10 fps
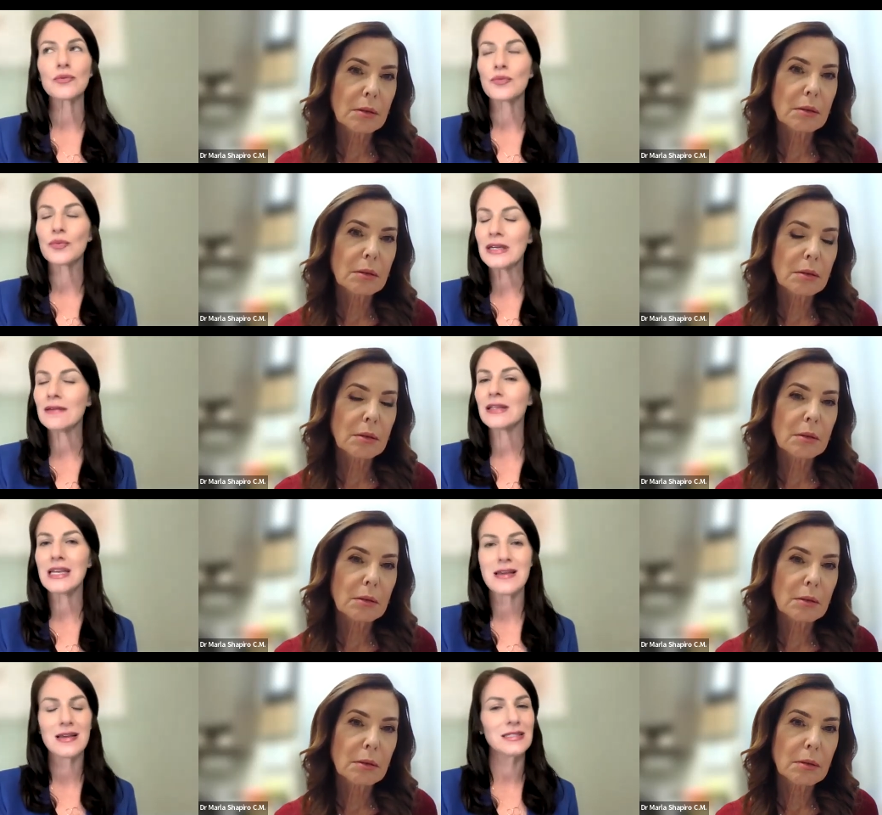Speaker 1: It
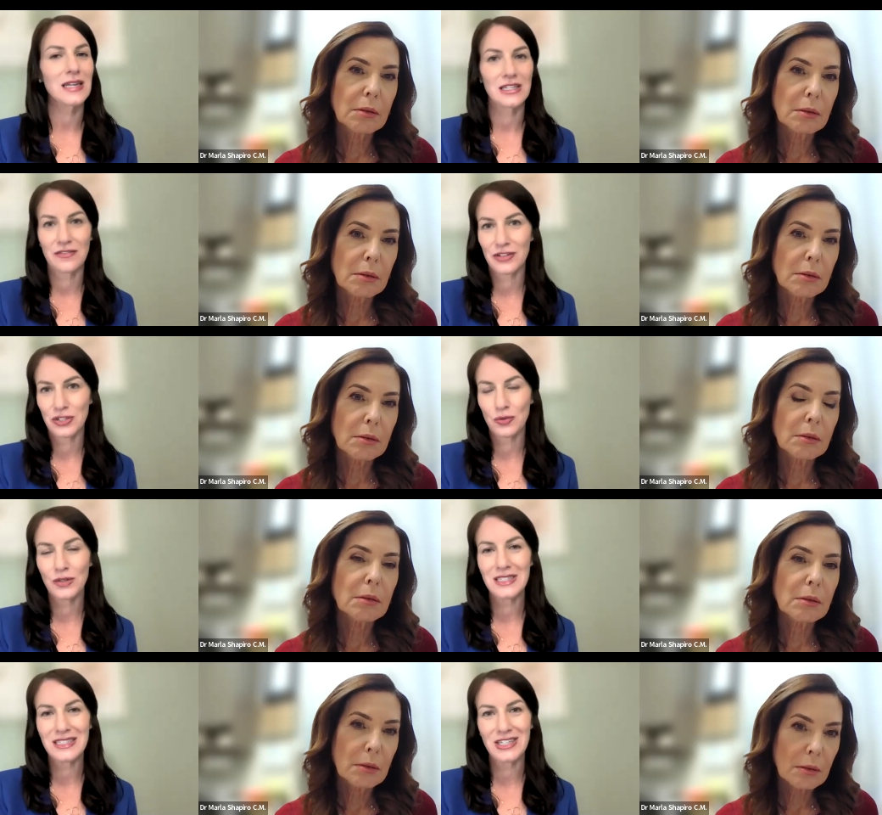really is an
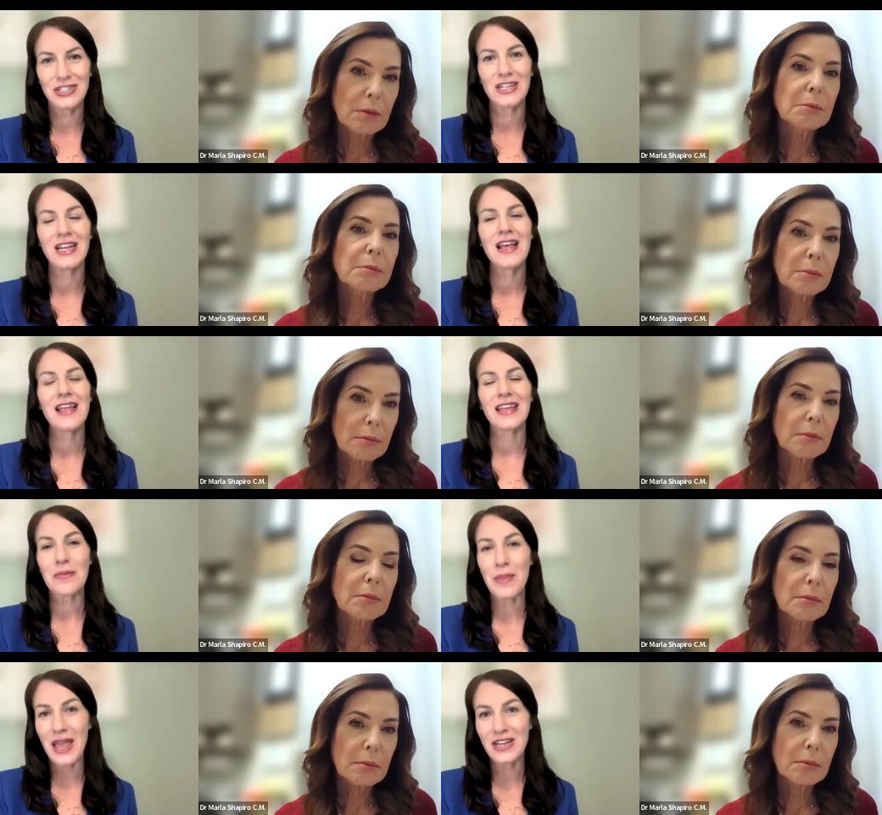individual decision
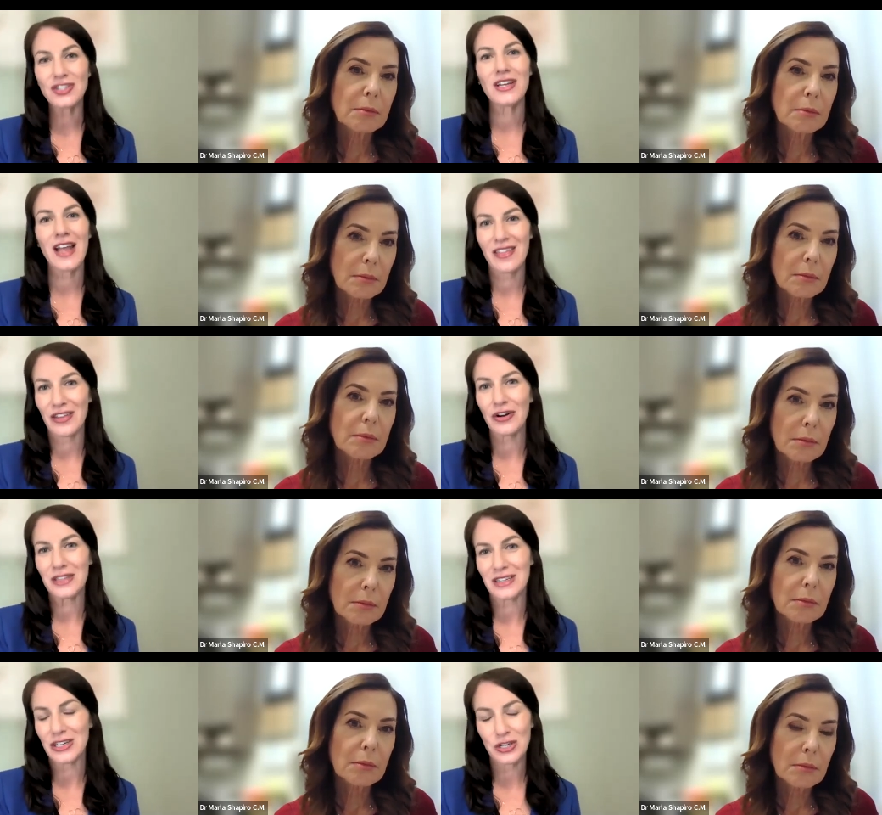that a patient and their
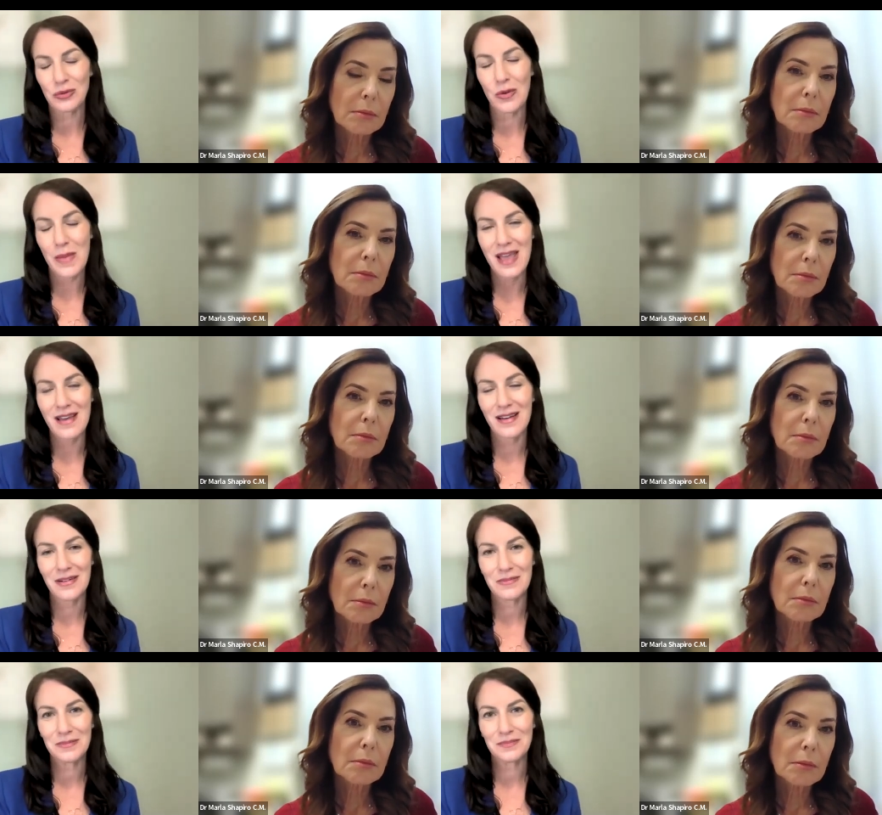clinician will
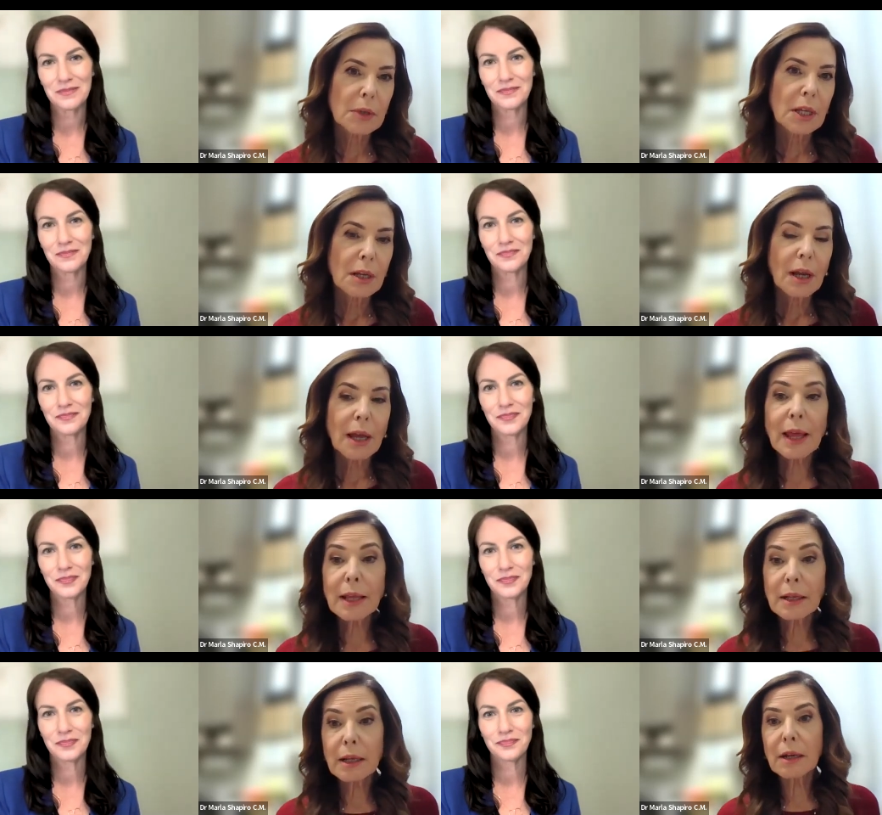make.
Speaker 2: And
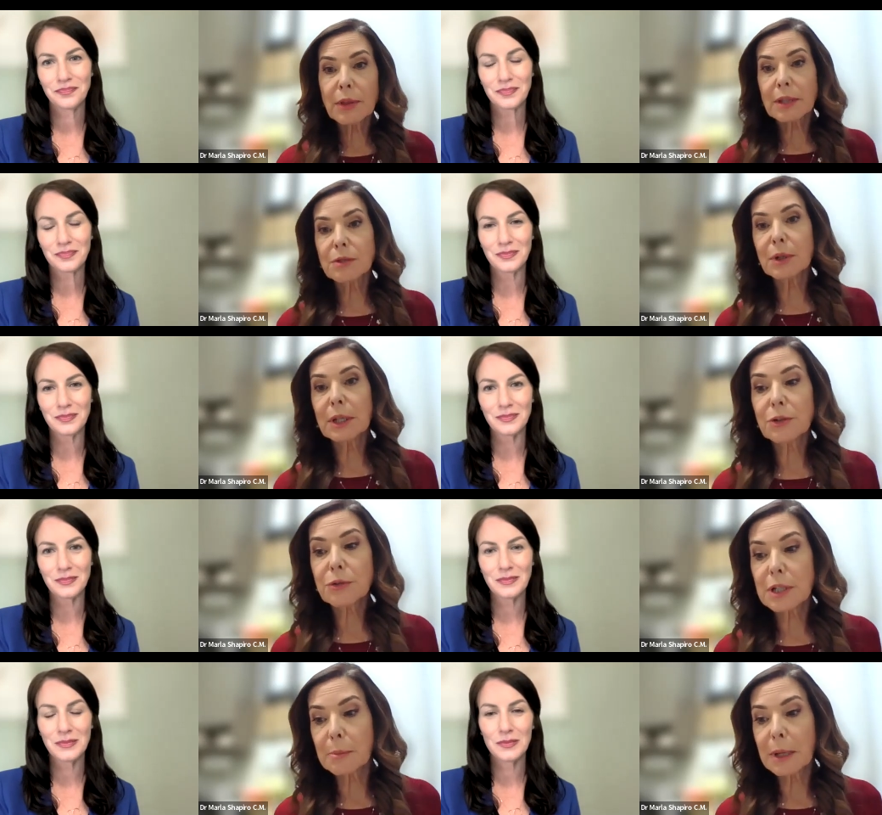that, you know, that's really
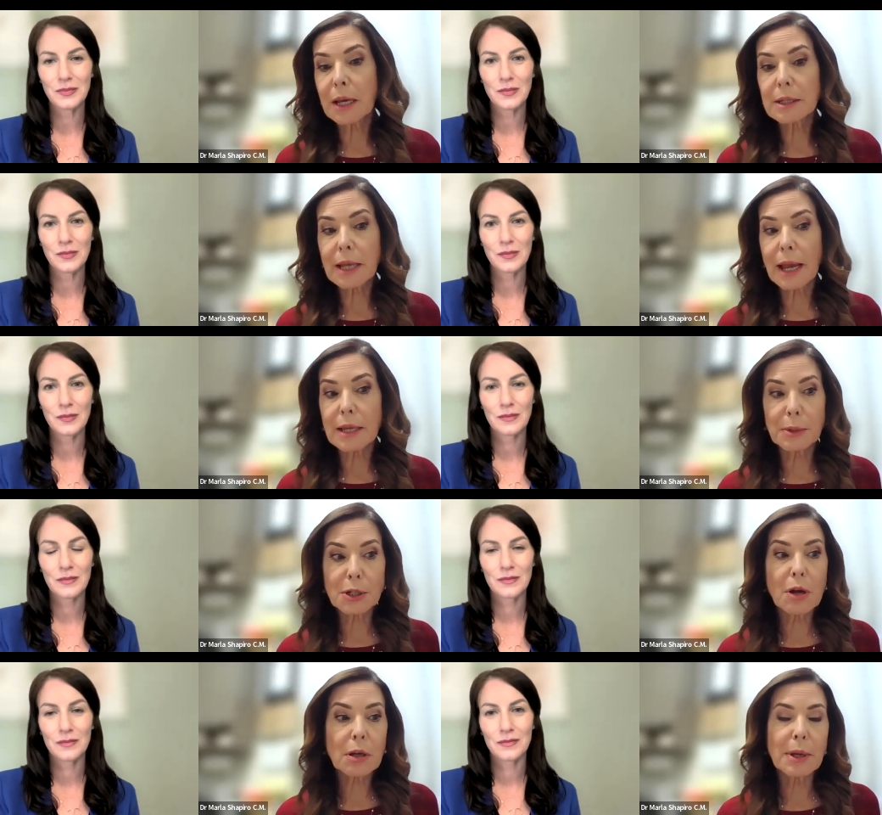interesting because as
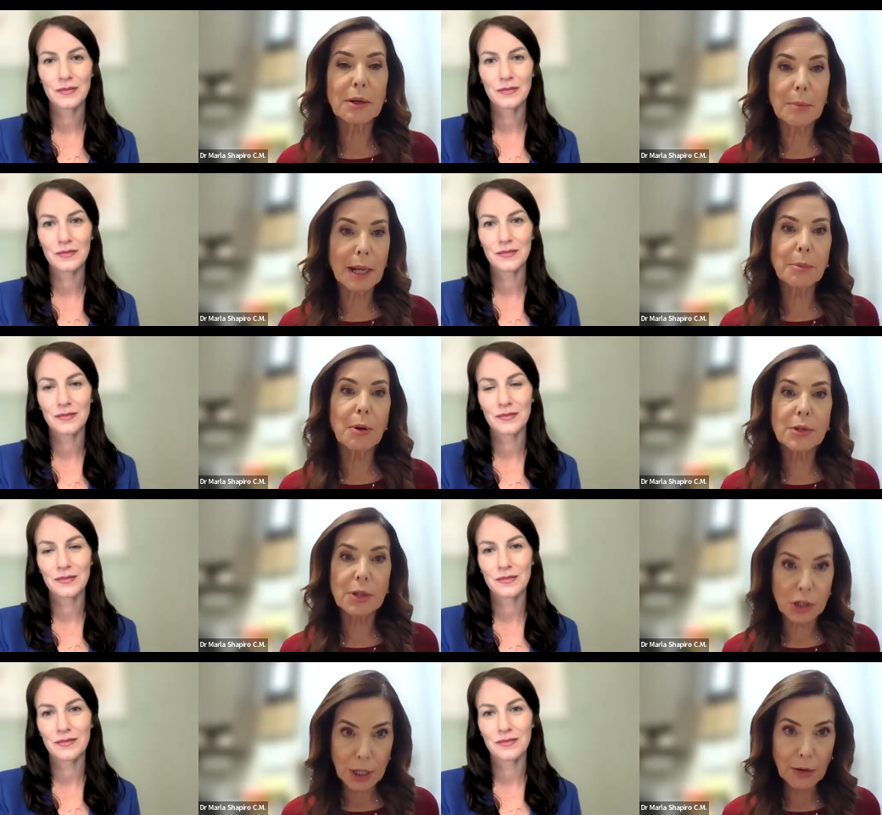we talk about in
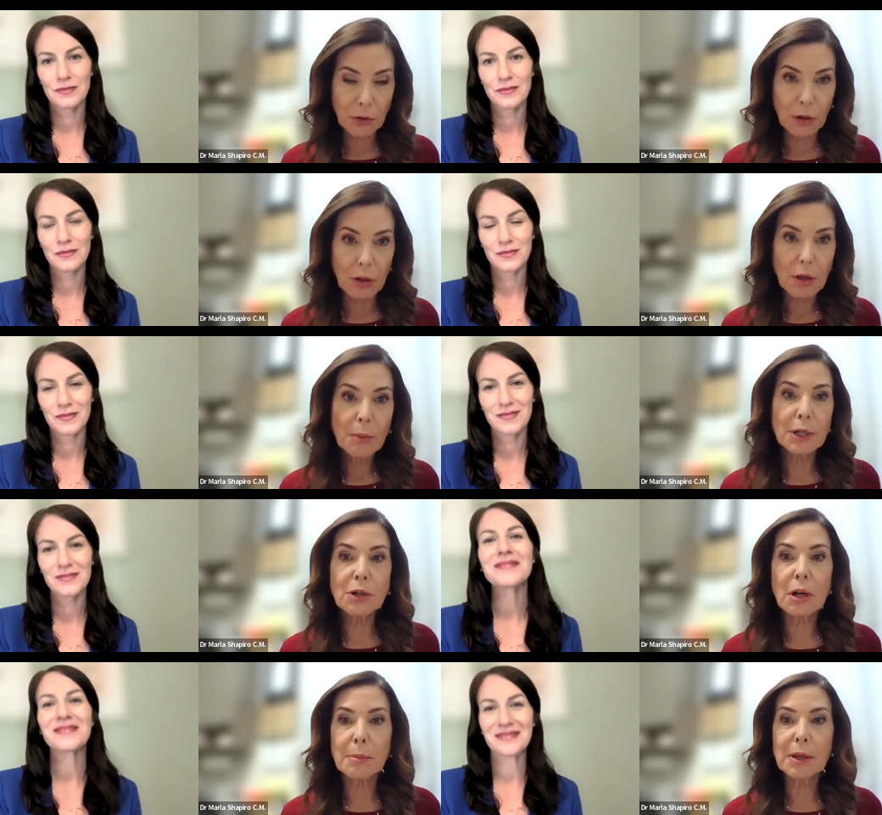menopause in general,
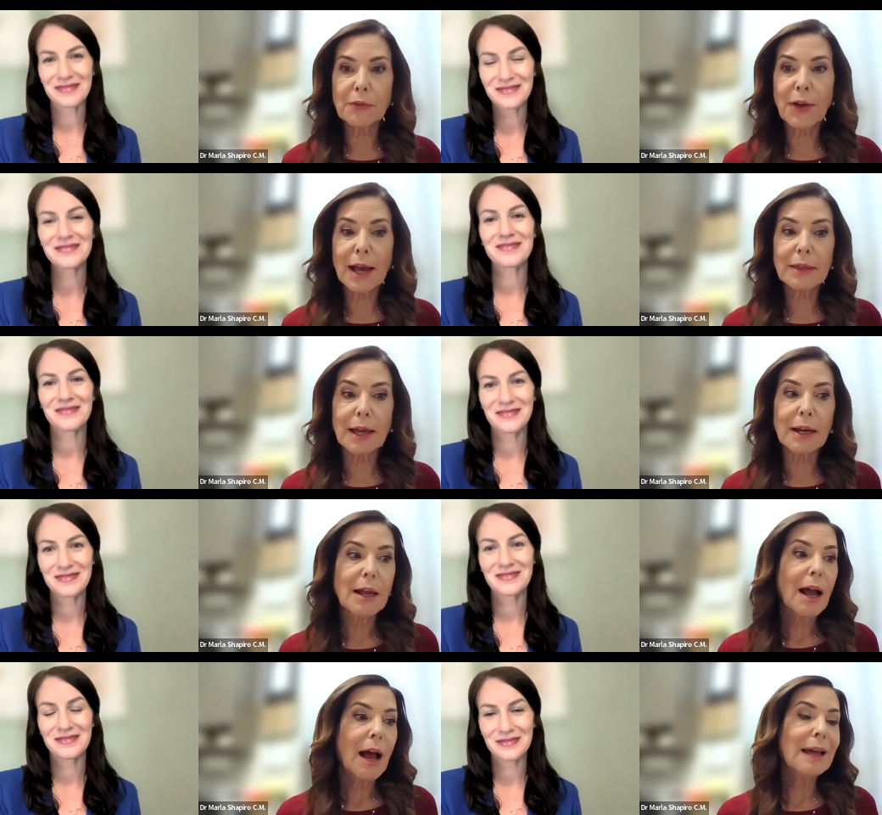we talk about the fact
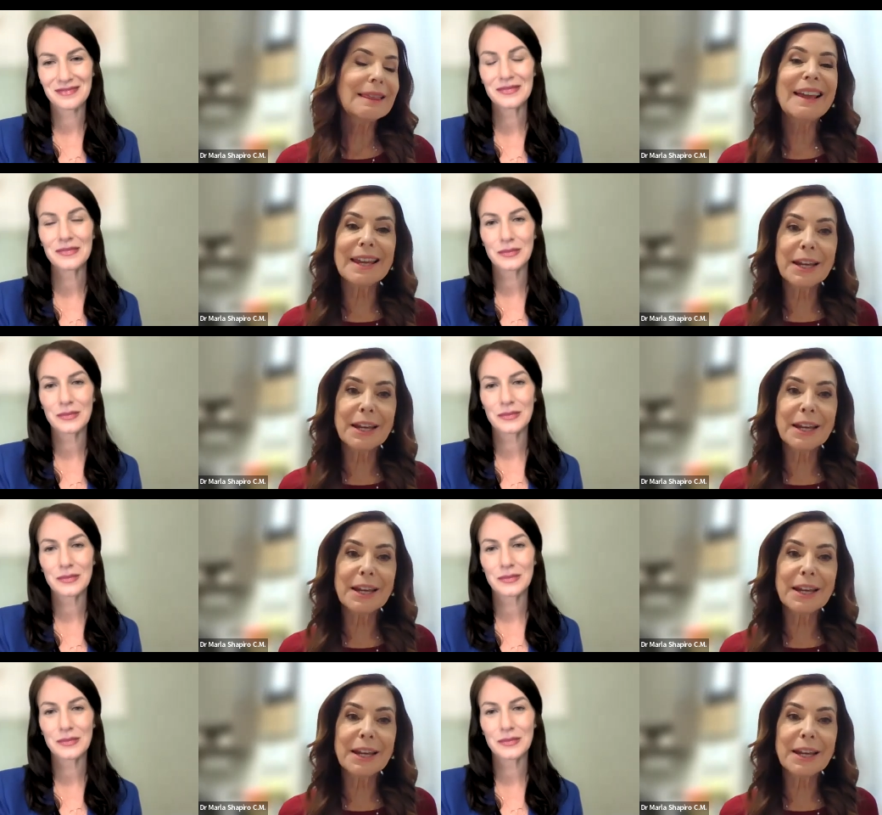that unlike